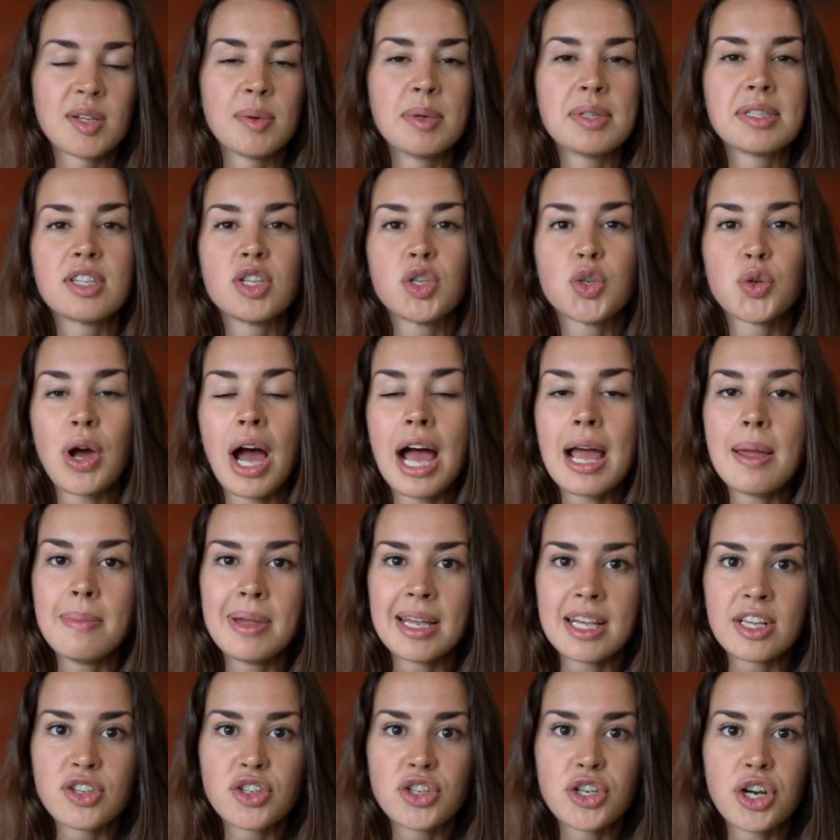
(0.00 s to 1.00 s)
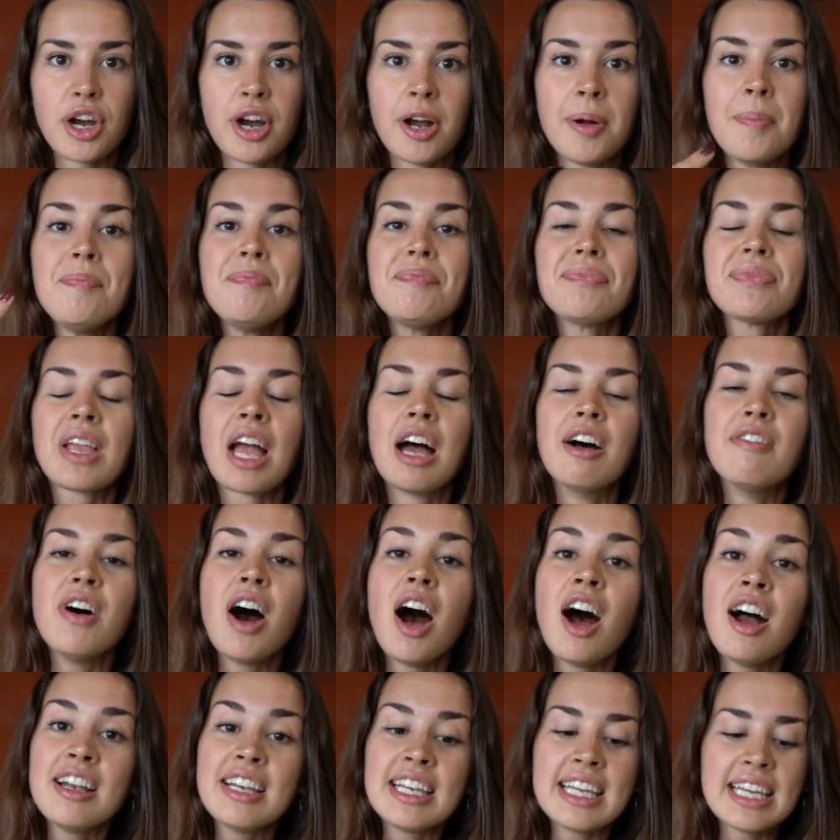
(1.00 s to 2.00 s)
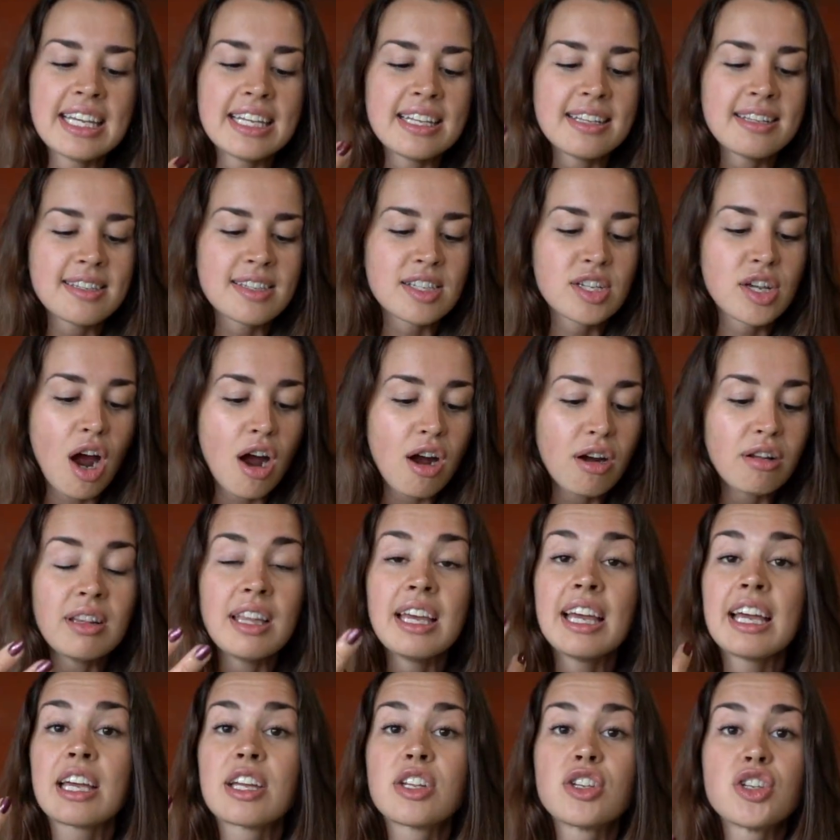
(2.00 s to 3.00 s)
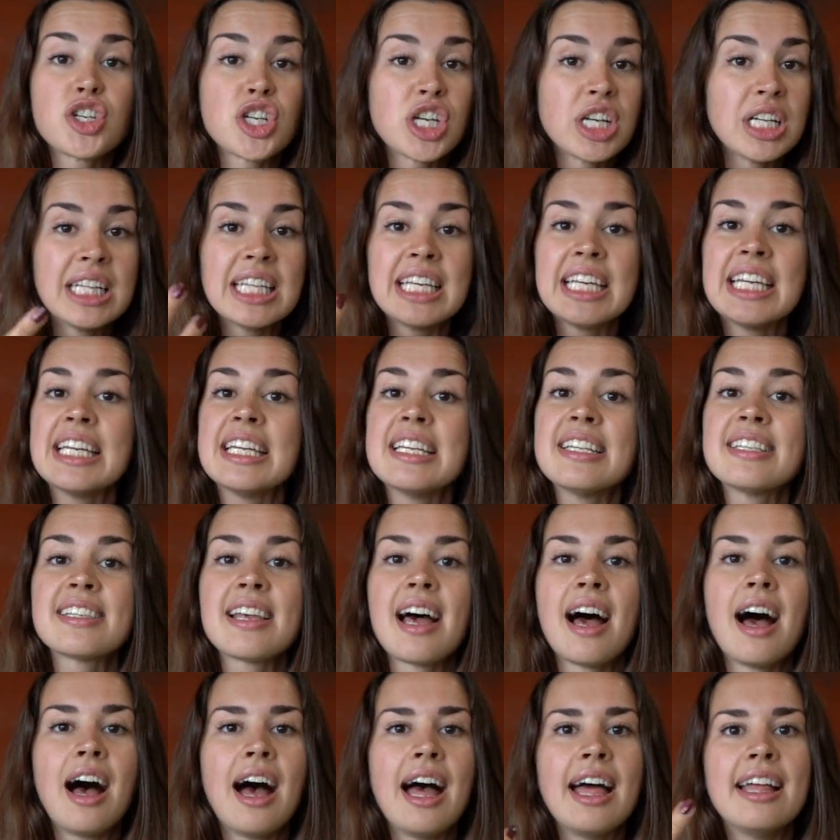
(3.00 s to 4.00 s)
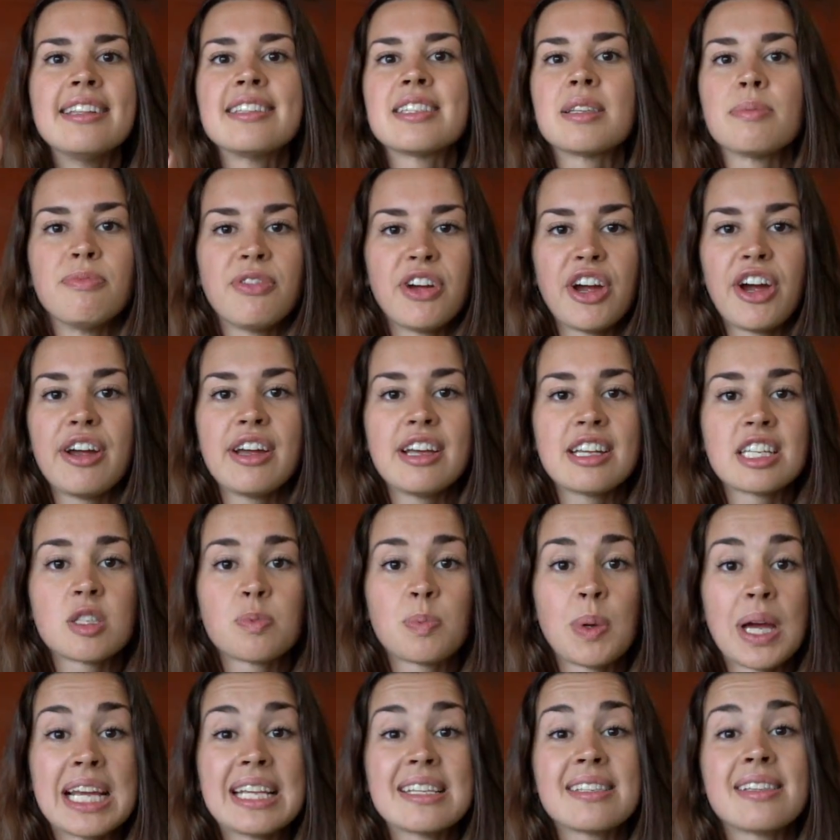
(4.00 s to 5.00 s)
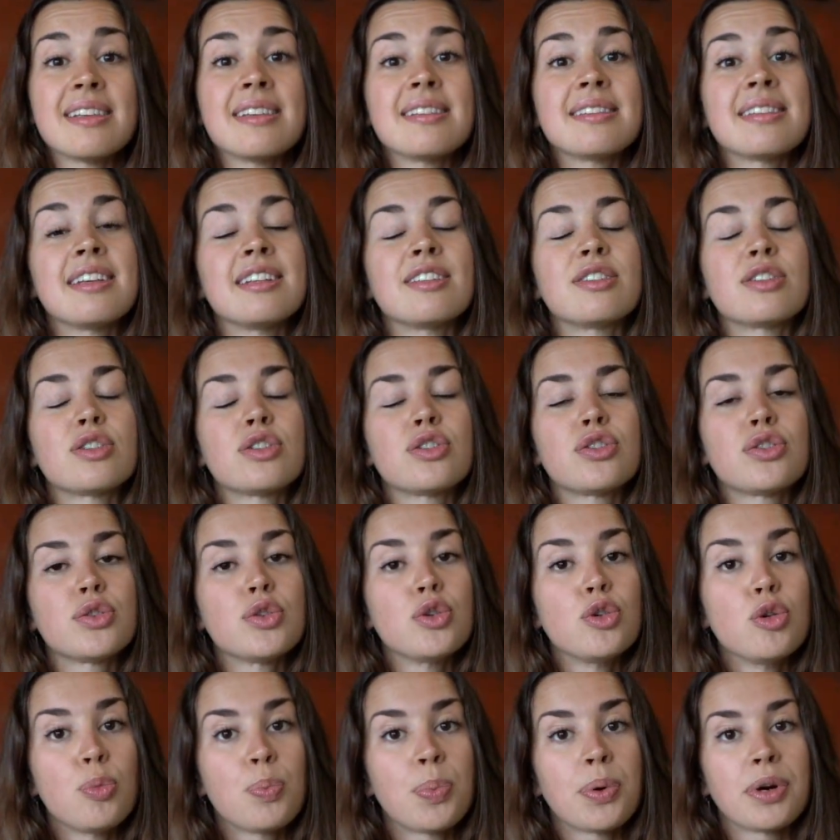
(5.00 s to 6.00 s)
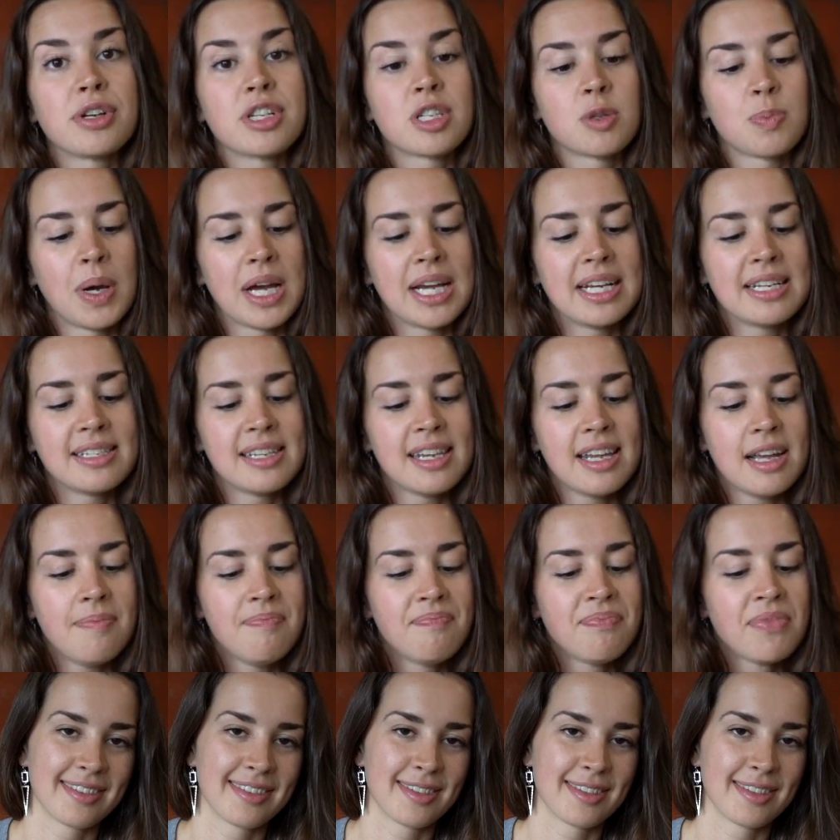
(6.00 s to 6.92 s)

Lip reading: So it's a dry mixture of onions, garlic, chilies, and some various spices. It's super spicy.